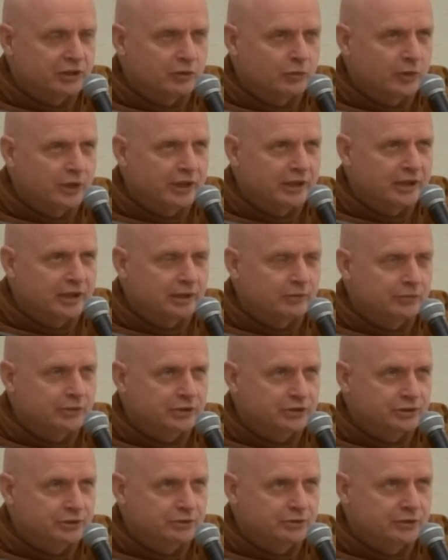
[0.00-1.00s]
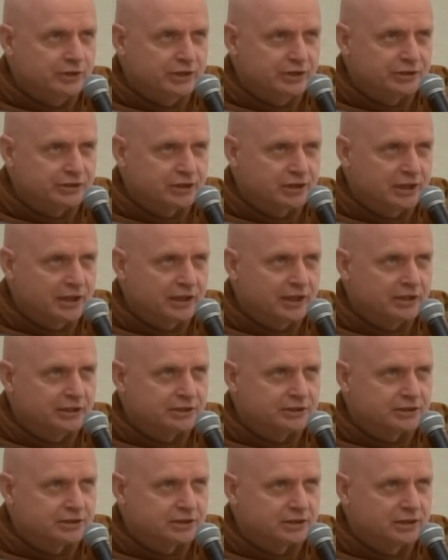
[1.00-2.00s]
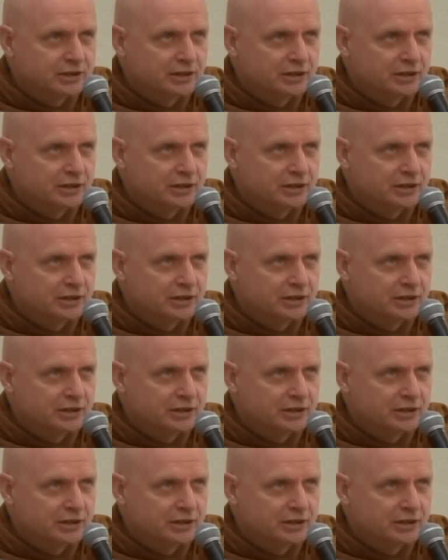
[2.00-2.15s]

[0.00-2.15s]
the way that we do these days